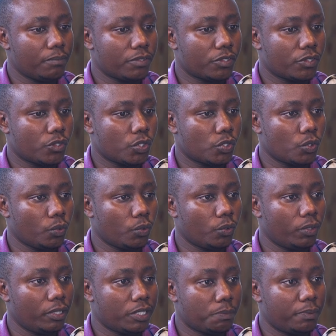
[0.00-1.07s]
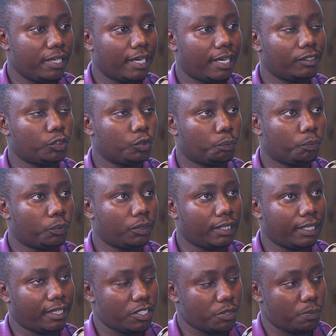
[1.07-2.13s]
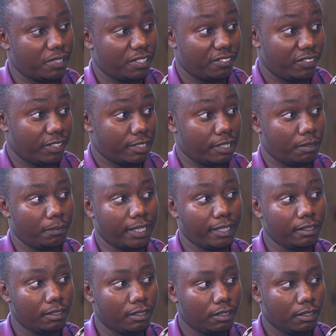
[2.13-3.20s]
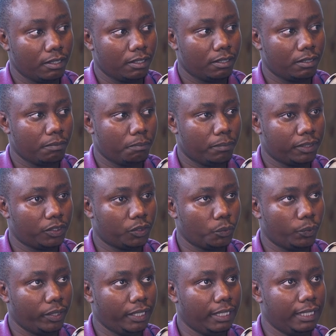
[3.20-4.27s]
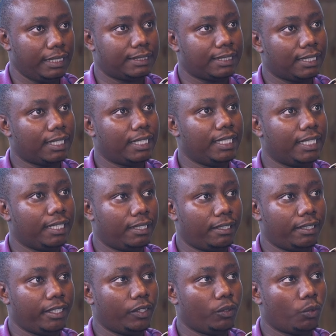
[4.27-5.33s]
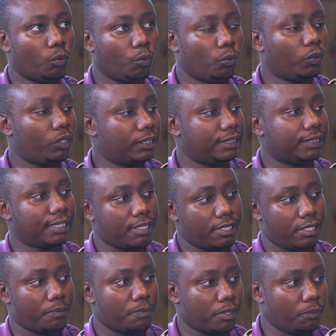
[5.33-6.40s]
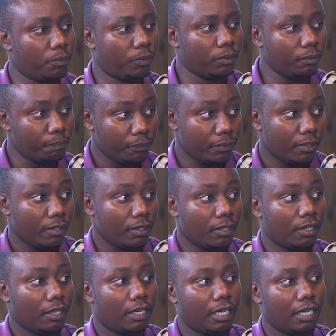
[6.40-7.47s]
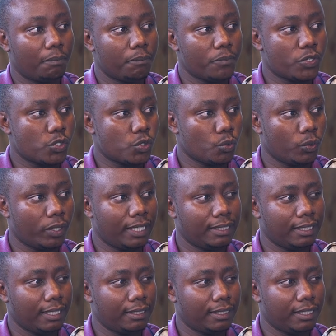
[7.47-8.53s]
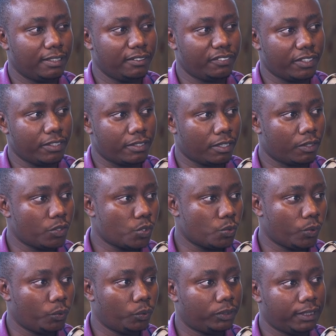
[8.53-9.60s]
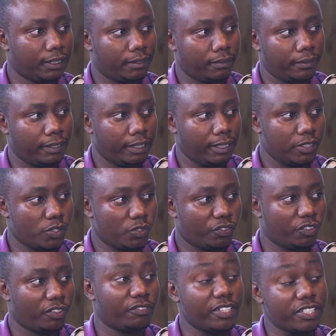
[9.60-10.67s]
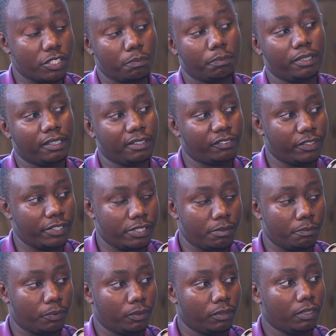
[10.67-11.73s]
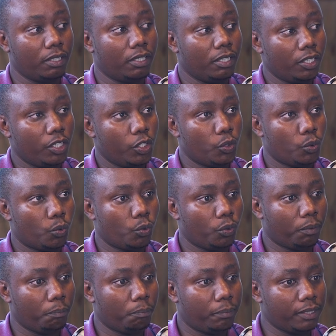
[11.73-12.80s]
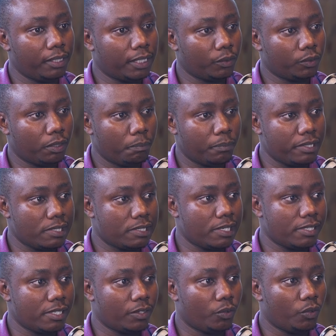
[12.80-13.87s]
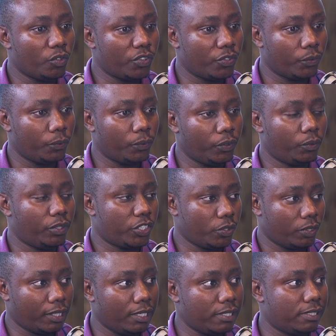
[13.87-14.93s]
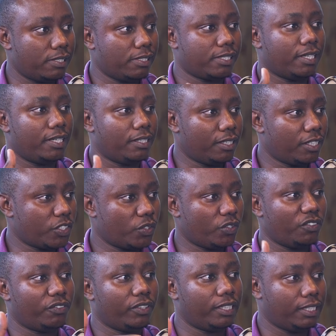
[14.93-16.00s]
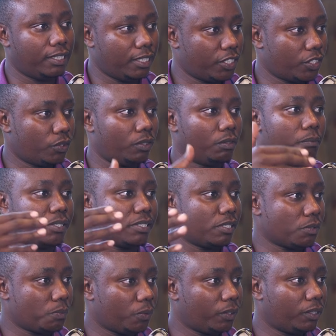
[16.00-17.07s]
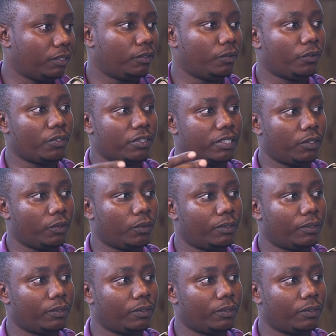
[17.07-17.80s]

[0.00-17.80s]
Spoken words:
So it's been hard to put like a specific timeline, but we internally agree on what is acceptable. So and there are different routes we could take really. So for a venture builder, for example, you could build out a business and go through, issue analysis, ideation, validation, business model growth, and